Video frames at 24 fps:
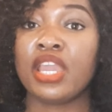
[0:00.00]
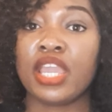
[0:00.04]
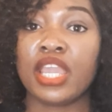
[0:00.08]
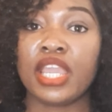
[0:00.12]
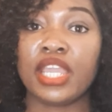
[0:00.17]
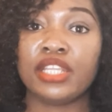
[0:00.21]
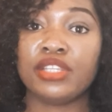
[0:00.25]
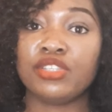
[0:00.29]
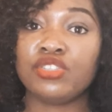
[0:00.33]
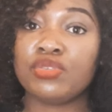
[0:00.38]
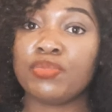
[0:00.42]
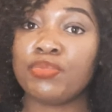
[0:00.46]

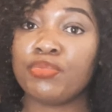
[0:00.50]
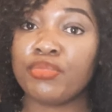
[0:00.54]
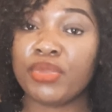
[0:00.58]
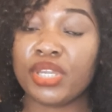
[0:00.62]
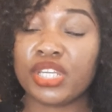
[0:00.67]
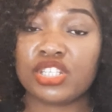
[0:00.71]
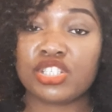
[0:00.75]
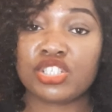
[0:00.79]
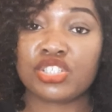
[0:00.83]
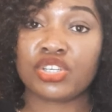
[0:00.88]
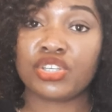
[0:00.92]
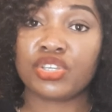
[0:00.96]
And
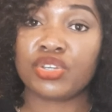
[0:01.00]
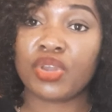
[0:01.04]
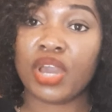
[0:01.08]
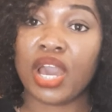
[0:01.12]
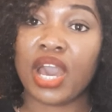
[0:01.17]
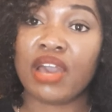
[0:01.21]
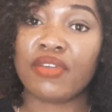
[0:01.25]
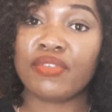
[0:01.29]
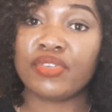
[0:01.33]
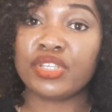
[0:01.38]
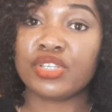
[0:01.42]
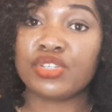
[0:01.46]
make sure you're
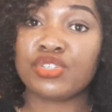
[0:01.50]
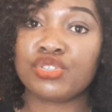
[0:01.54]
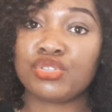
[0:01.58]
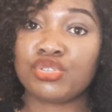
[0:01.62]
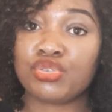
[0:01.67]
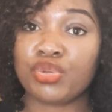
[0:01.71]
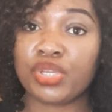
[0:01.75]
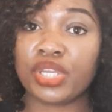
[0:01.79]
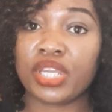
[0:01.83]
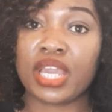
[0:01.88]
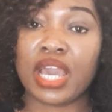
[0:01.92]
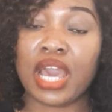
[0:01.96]
having a
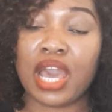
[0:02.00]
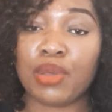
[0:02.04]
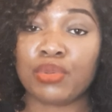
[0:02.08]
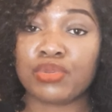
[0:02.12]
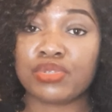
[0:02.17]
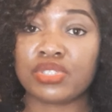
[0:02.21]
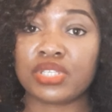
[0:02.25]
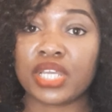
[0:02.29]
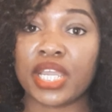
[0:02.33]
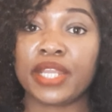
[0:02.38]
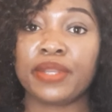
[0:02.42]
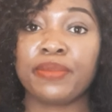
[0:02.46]
string
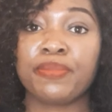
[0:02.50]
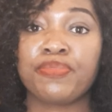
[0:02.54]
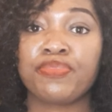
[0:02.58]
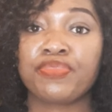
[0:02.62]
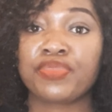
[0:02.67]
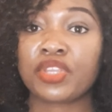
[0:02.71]
outside.